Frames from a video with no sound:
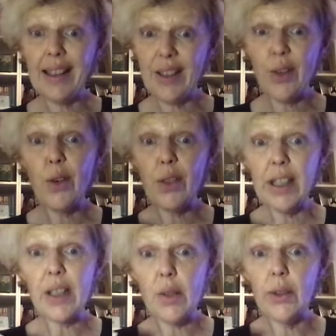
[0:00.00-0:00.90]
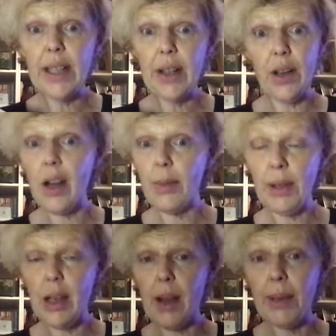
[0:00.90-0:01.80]
it's currently sold out at Hobby
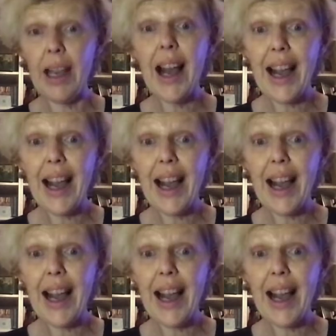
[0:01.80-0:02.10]
Lobby.